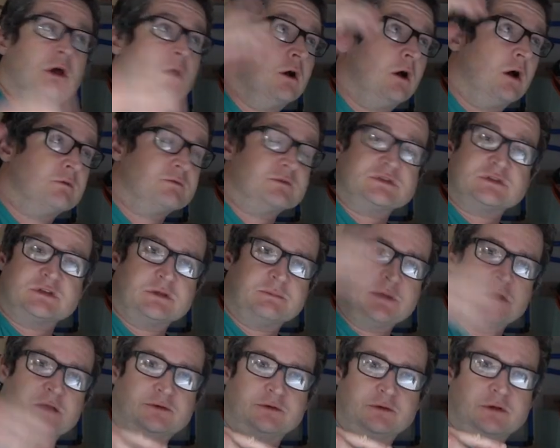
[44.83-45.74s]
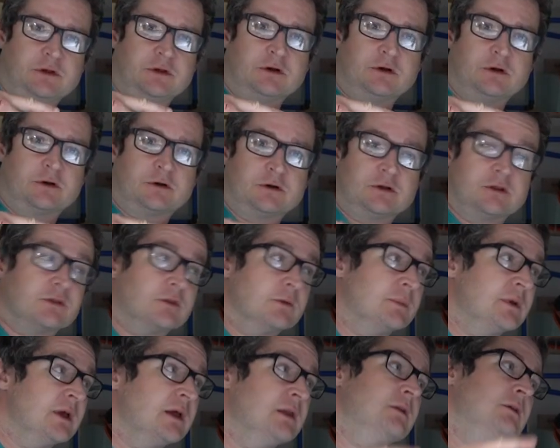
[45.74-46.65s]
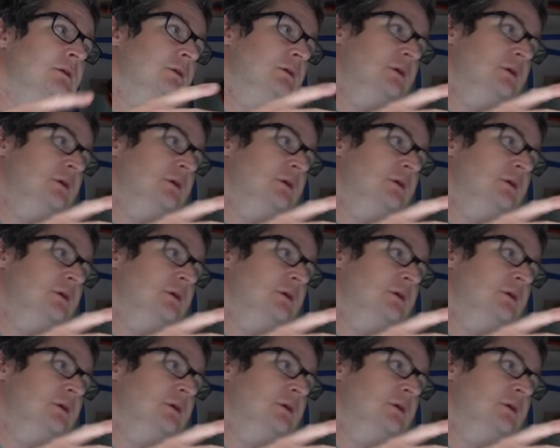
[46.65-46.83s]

obviously mounted here underneath the bed.